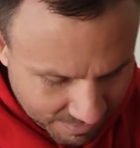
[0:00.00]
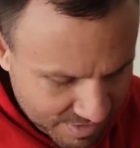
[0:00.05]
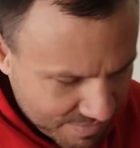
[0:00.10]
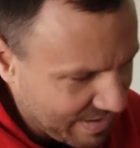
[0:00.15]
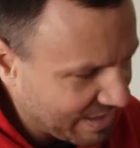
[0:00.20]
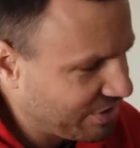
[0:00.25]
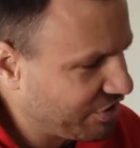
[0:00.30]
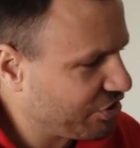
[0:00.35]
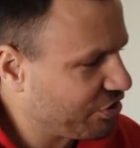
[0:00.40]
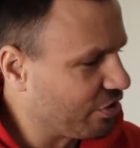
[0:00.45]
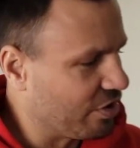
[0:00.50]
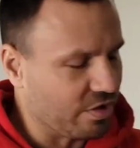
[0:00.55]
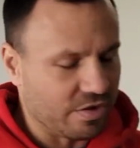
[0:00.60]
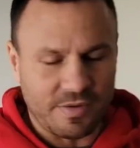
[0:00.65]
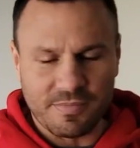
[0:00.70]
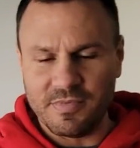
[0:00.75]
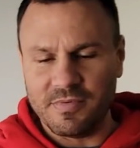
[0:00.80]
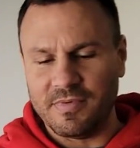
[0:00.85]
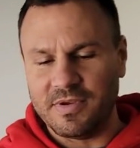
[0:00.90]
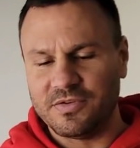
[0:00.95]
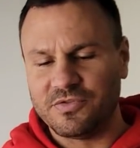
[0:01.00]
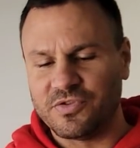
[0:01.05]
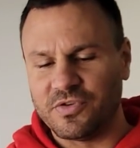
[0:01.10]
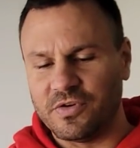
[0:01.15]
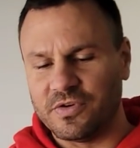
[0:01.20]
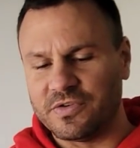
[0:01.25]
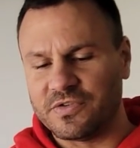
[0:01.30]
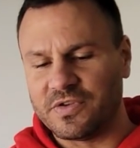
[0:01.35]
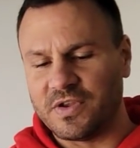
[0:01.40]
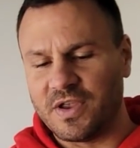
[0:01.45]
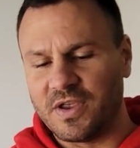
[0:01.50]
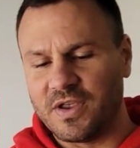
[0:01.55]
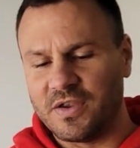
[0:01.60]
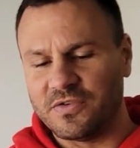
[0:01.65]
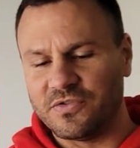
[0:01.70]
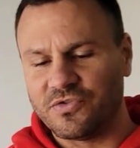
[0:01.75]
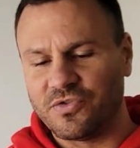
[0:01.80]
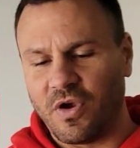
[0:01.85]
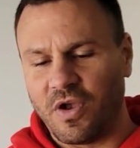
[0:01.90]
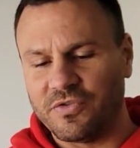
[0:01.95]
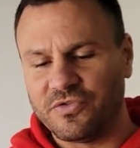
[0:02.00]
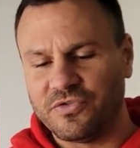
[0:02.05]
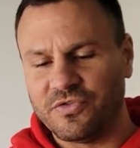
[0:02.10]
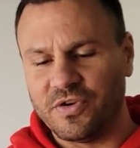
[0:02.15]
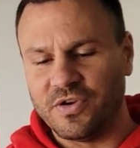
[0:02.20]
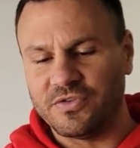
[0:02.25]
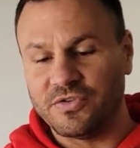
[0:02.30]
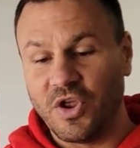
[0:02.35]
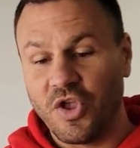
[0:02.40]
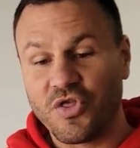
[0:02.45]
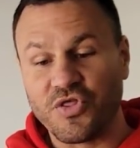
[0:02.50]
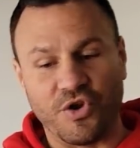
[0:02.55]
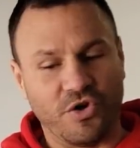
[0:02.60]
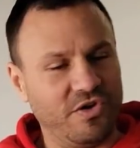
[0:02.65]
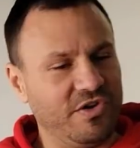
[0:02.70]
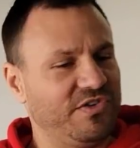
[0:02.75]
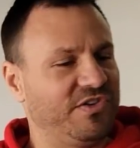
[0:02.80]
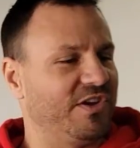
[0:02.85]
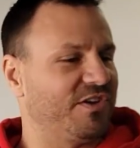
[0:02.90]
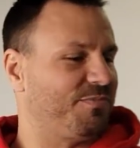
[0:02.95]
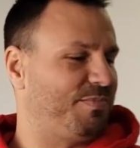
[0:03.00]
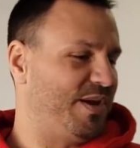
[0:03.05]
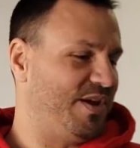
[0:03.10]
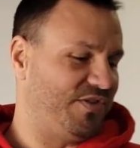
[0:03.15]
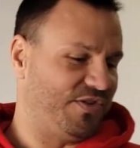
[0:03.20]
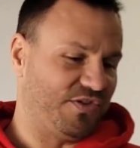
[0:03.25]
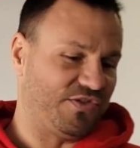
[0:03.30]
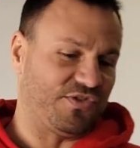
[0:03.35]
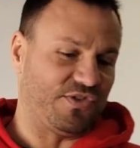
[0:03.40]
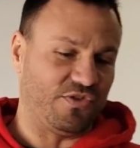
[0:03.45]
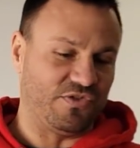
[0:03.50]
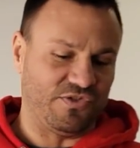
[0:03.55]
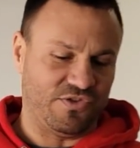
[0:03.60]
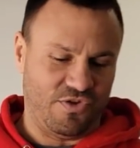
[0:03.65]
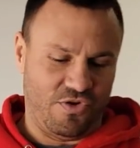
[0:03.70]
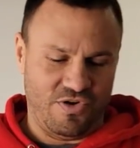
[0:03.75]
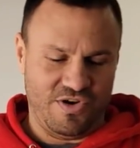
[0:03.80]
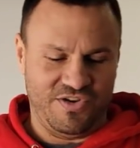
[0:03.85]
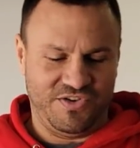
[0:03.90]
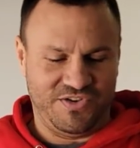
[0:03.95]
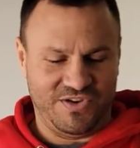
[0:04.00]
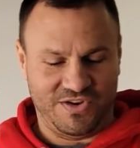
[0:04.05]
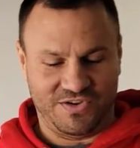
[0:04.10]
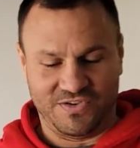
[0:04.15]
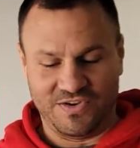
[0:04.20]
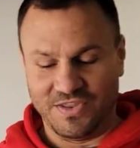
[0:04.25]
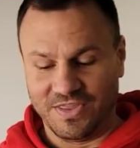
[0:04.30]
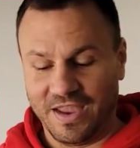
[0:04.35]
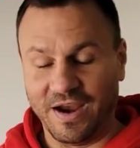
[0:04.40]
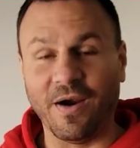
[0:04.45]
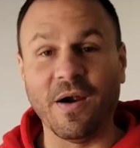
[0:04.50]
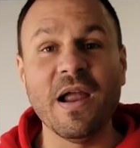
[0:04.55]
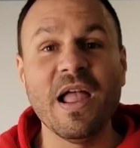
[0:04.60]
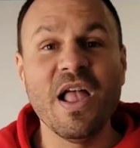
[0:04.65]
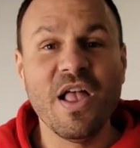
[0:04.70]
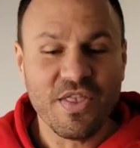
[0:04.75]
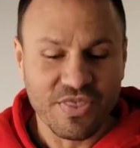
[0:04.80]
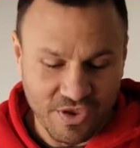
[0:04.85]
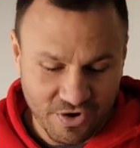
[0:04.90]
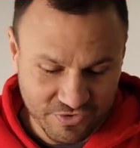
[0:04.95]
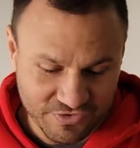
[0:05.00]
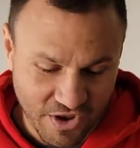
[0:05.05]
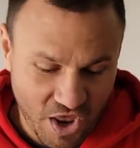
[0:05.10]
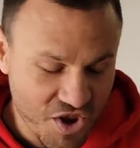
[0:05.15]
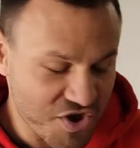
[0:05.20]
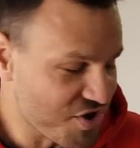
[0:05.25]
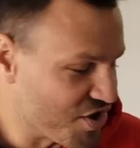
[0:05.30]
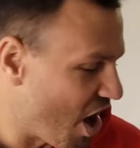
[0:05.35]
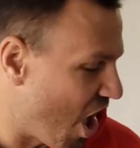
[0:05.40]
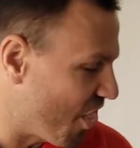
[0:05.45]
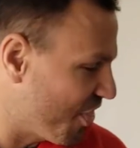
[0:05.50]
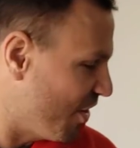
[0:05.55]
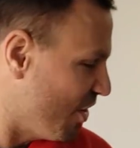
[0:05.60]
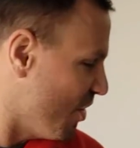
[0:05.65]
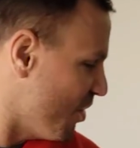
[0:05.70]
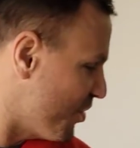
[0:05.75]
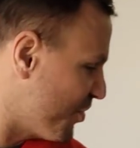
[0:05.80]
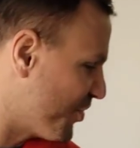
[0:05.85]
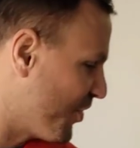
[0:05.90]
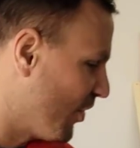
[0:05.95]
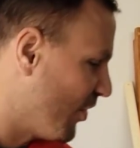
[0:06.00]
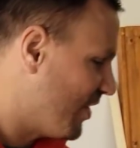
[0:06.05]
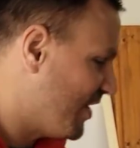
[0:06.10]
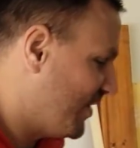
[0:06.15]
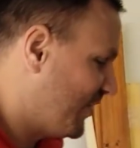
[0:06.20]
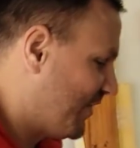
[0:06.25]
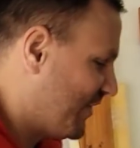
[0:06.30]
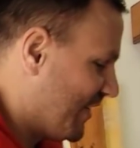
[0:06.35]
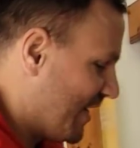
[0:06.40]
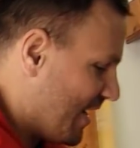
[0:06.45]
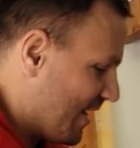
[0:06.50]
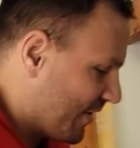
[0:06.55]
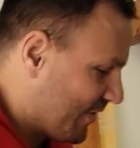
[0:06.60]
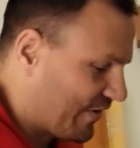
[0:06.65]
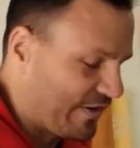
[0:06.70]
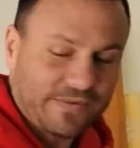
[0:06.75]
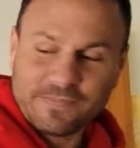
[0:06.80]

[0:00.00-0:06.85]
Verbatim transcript: Let me make sure. Let me make sure. It says okay. drawstrings. 36 pieces. There's 36 in there. There's another 36.